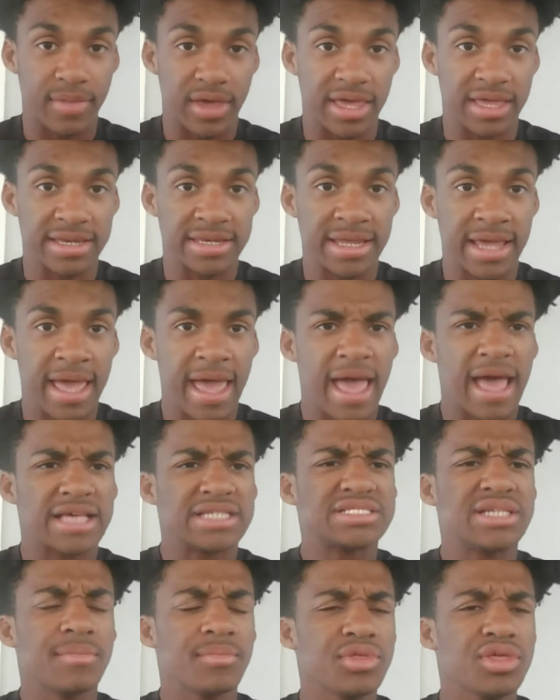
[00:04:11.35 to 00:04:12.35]
and
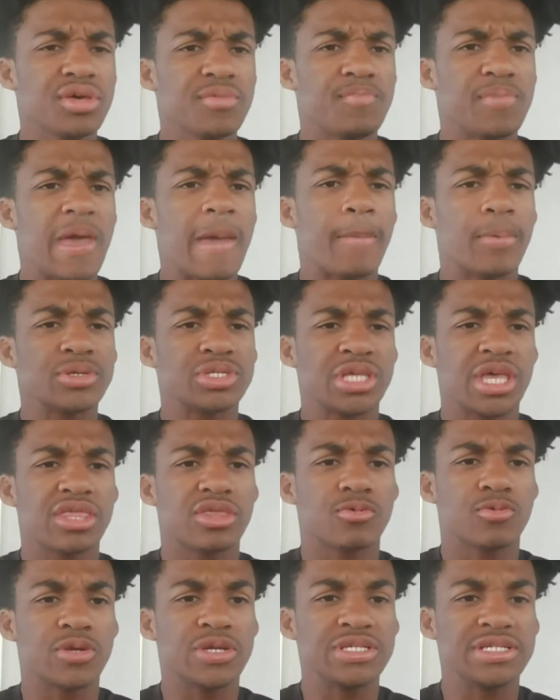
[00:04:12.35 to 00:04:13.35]
some of the people say
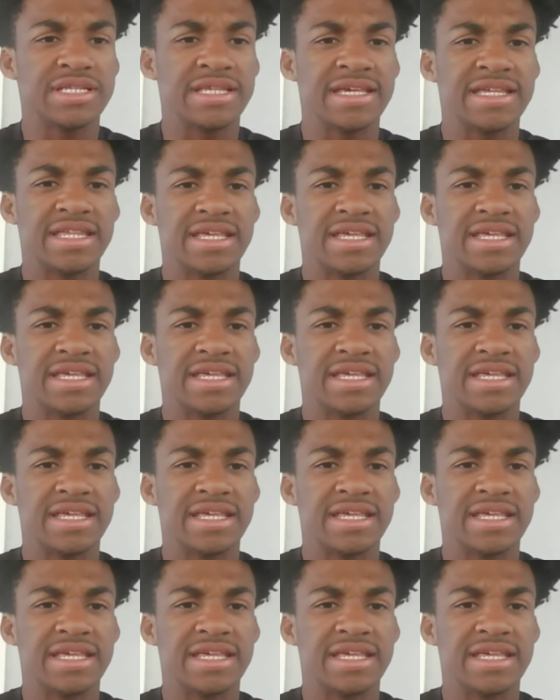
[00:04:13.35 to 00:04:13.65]
the reason he